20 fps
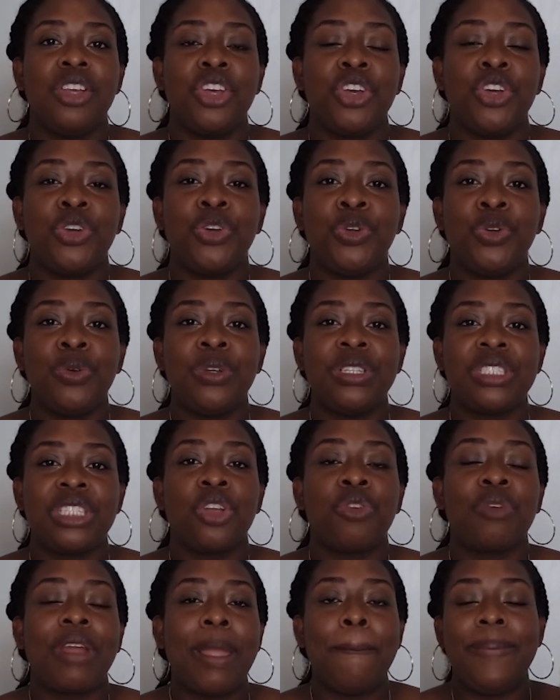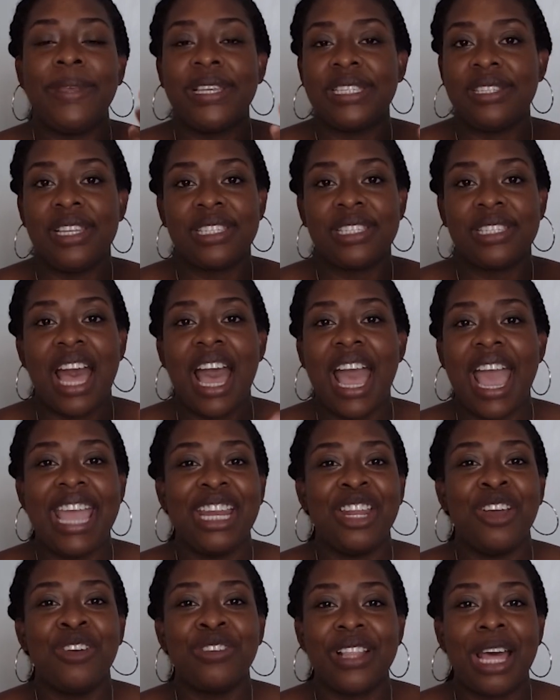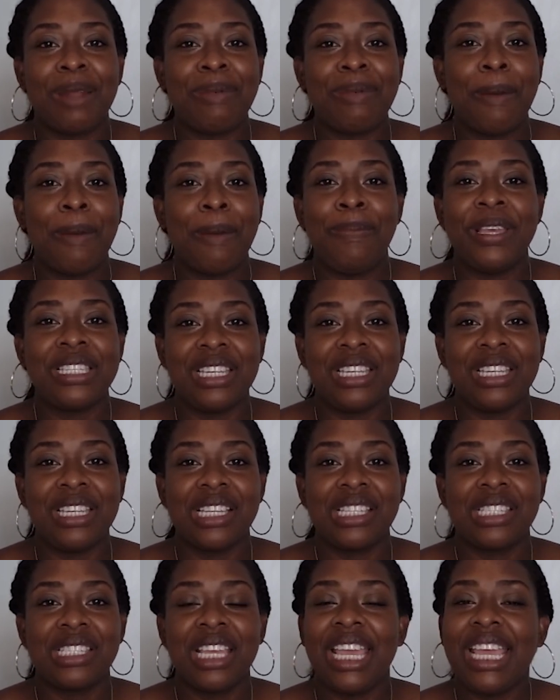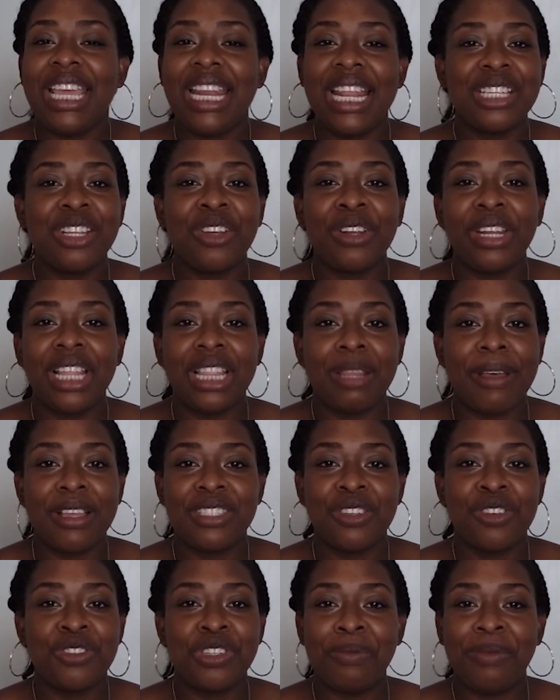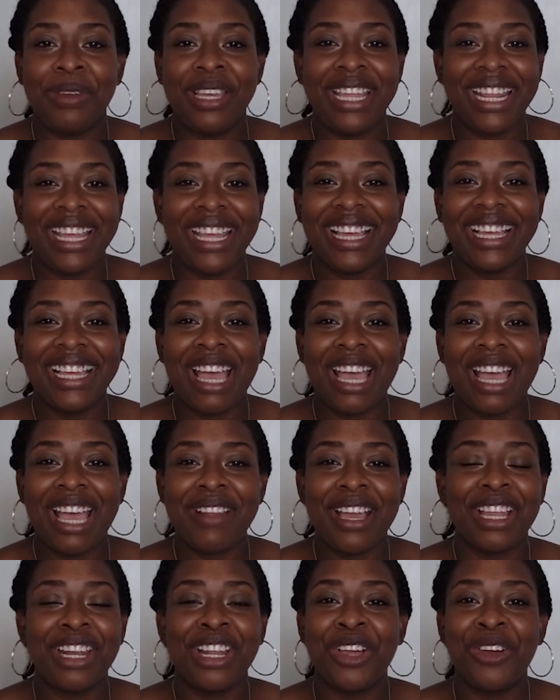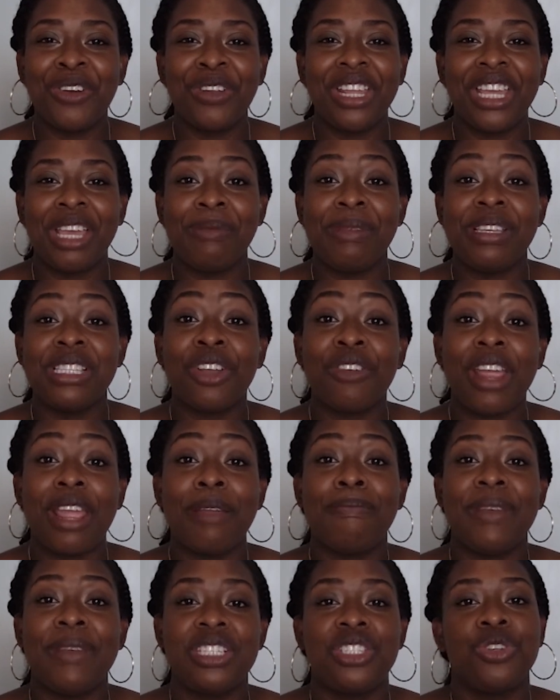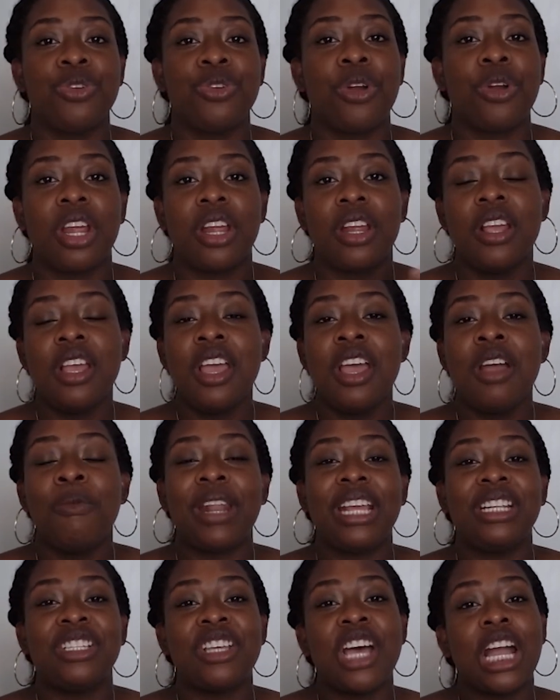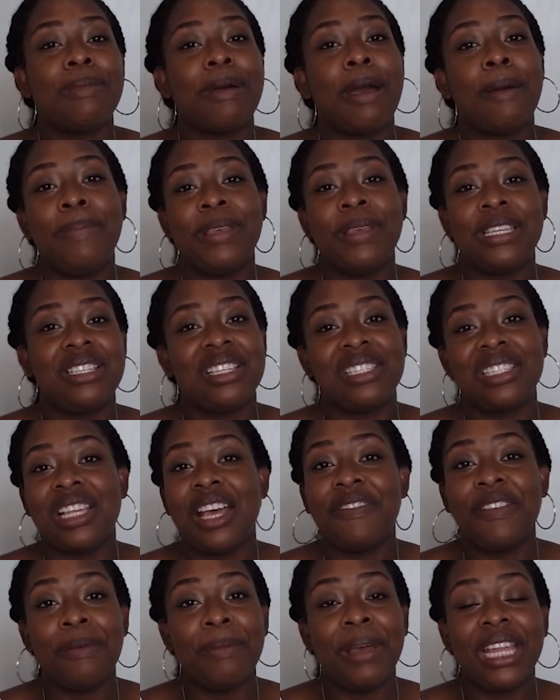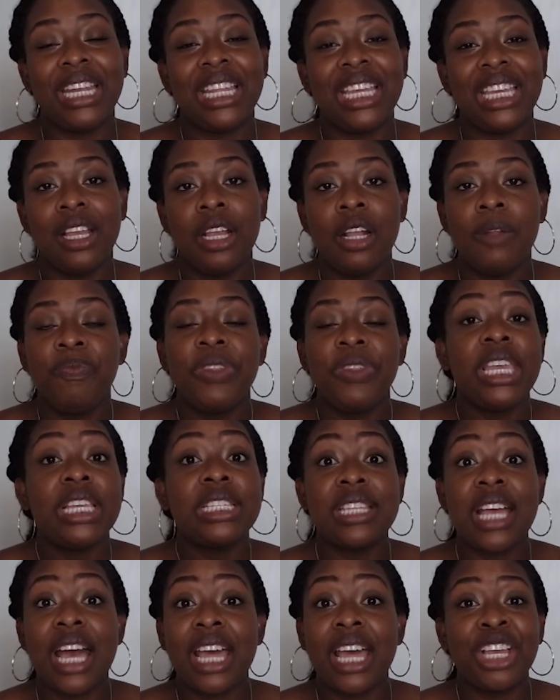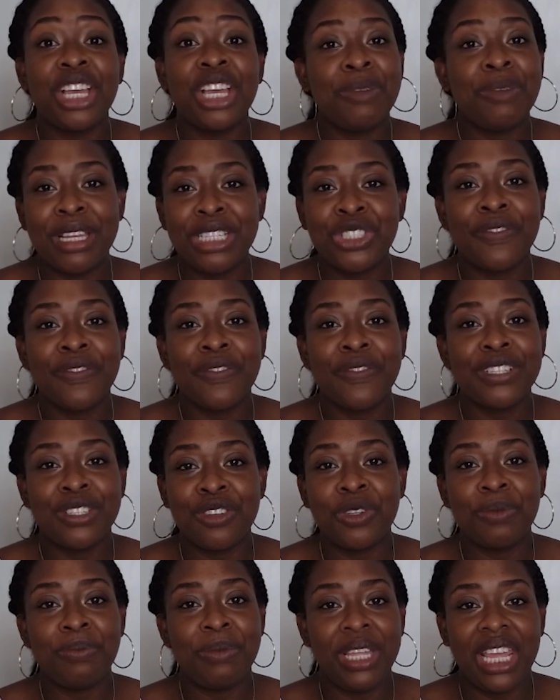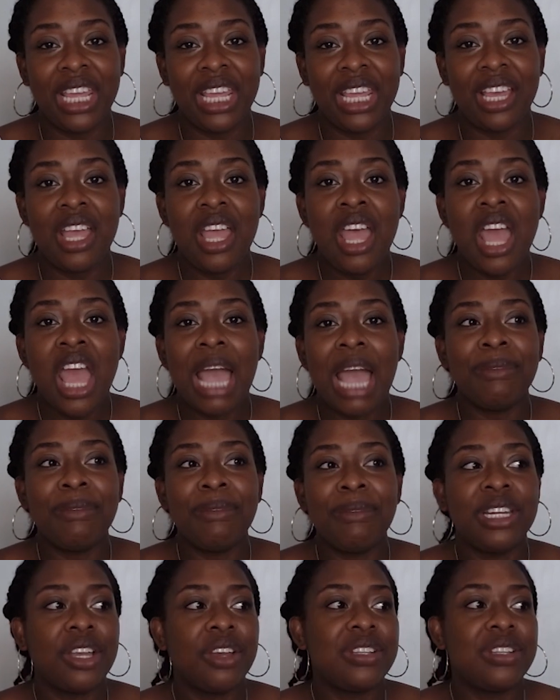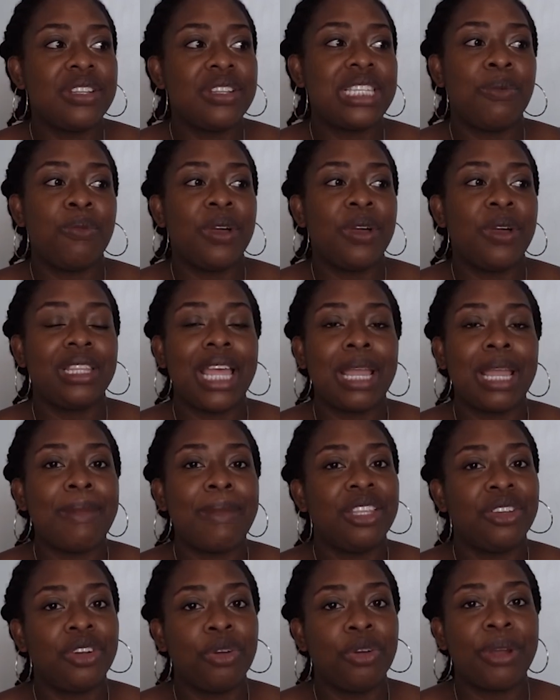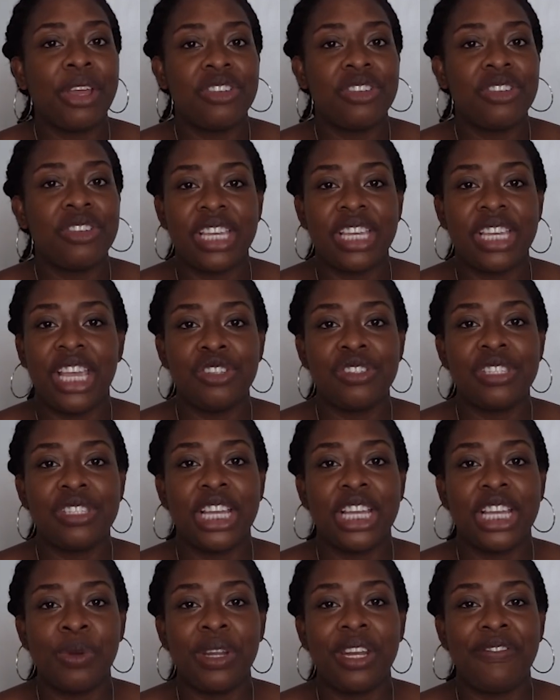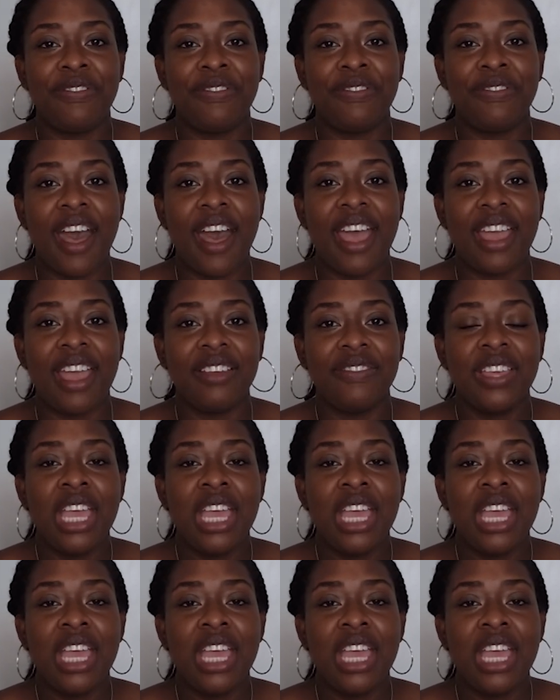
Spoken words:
who is a great business guy. He knows a lot about business. He doesn't know nothing about social media. I'm not going to go to him. He's a great mentor when I talk about business stuff and money. He's not a good mentor for social media. I'm going to go to someone like my little brother's age, who's like 25,